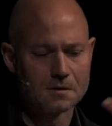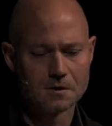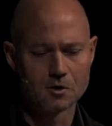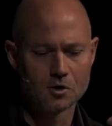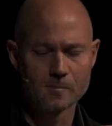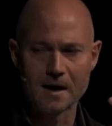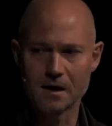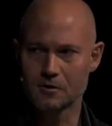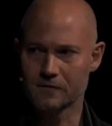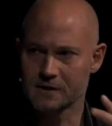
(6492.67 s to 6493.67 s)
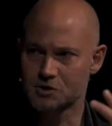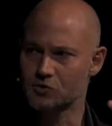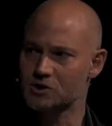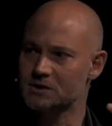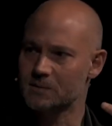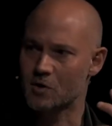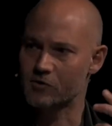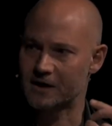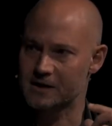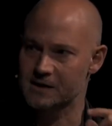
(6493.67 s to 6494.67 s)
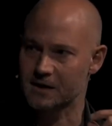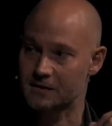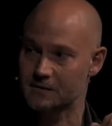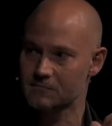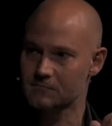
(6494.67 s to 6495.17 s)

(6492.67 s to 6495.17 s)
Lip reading: Hallmark of the Jewish and democratic state.